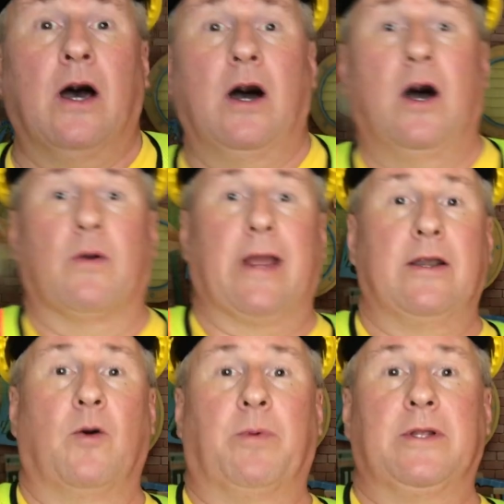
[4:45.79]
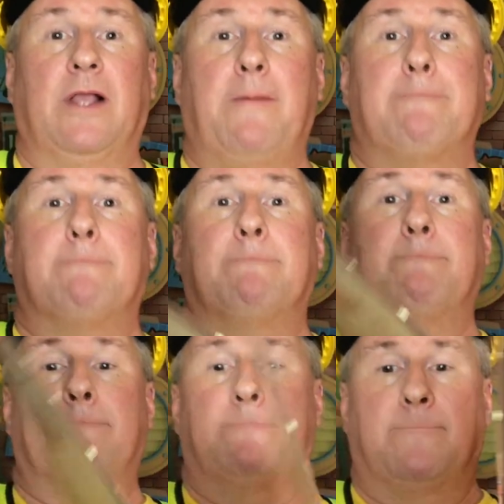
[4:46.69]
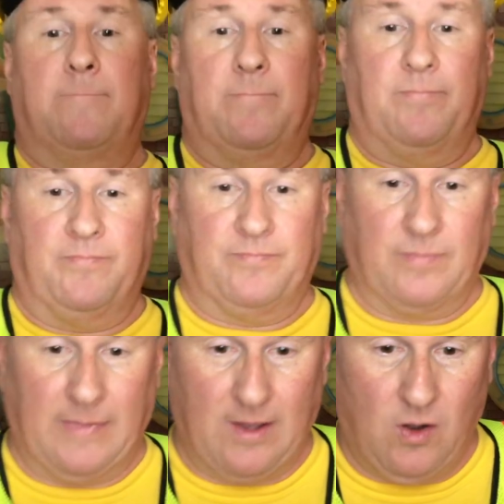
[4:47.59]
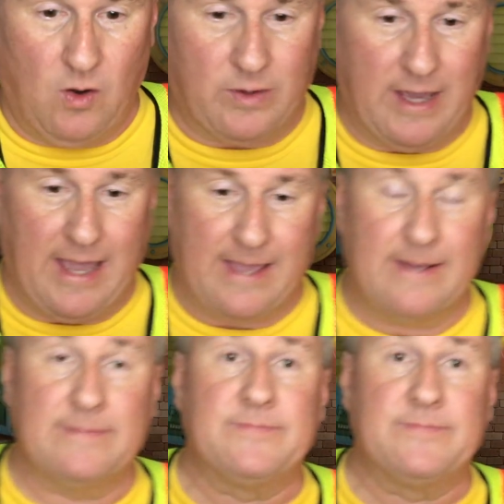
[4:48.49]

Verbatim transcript: all right, open it up. Mm. Okay.